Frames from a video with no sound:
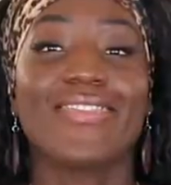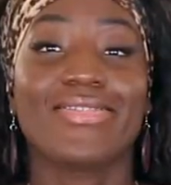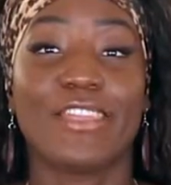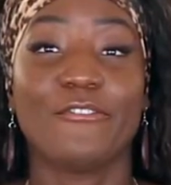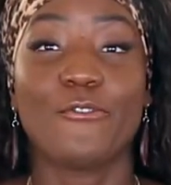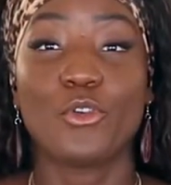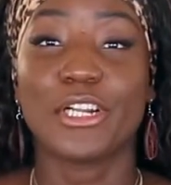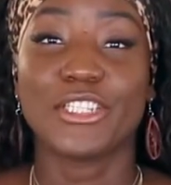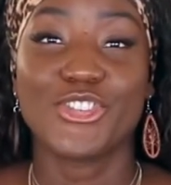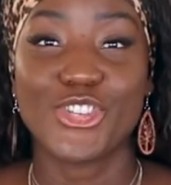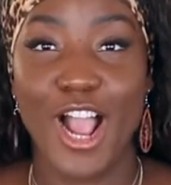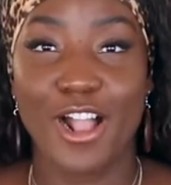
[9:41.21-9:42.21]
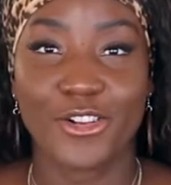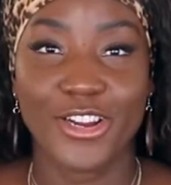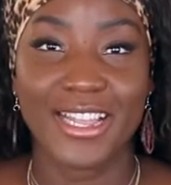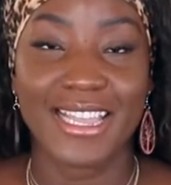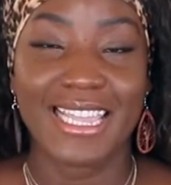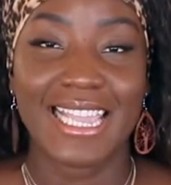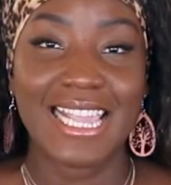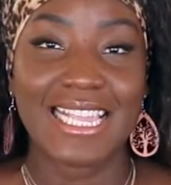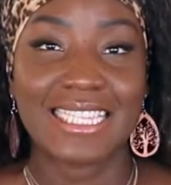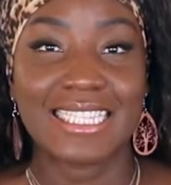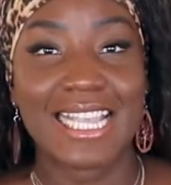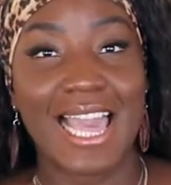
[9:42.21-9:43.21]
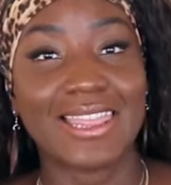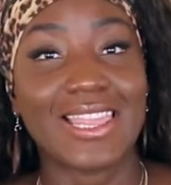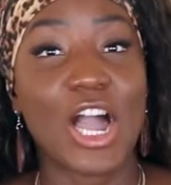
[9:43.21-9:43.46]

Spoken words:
The fourth chakra is the